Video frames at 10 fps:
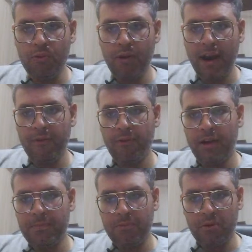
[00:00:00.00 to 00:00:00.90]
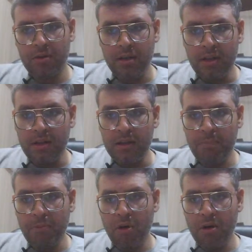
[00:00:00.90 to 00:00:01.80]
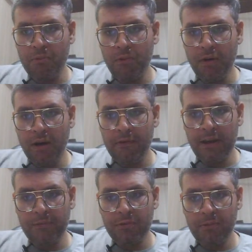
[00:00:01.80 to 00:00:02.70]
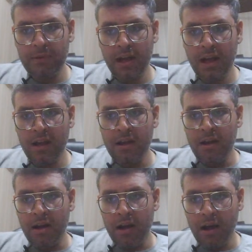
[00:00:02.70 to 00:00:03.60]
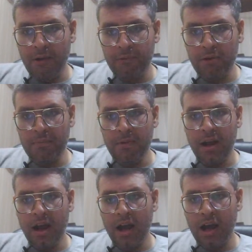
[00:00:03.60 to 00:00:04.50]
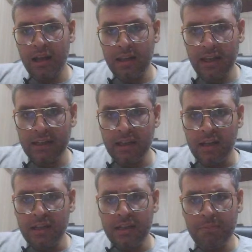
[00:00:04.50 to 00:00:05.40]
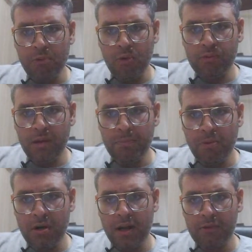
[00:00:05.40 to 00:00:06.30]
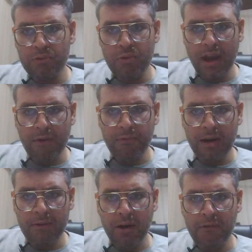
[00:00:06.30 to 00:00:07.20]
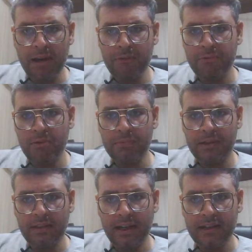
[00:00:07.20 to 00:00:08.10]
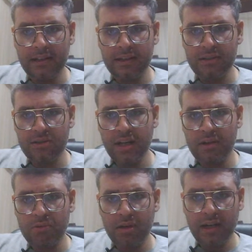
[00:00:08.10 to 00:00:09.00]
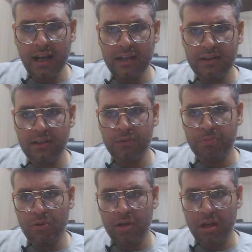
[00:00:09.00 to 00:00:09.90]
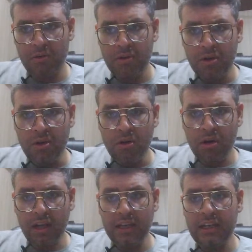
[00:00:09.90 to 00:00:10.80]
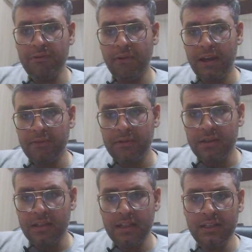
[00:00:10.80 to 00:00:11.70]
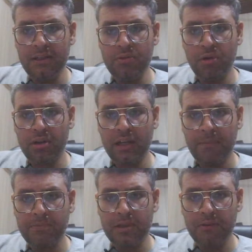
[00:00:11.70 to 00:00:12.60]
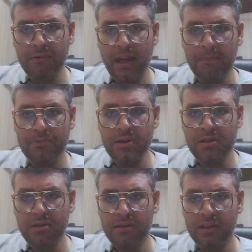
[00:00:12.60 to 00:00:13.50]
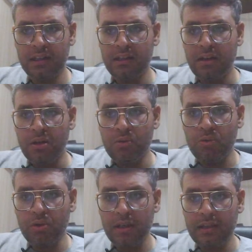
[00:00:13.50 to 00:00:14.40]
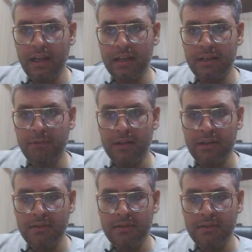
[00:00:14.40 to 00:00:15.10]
f5 pawn. The pawn moved away from the like he moved the pawn to f5 away from the center. He is trying to attack this pawn now. Okay, e5. He did not capture. If capture, see, rook is activate.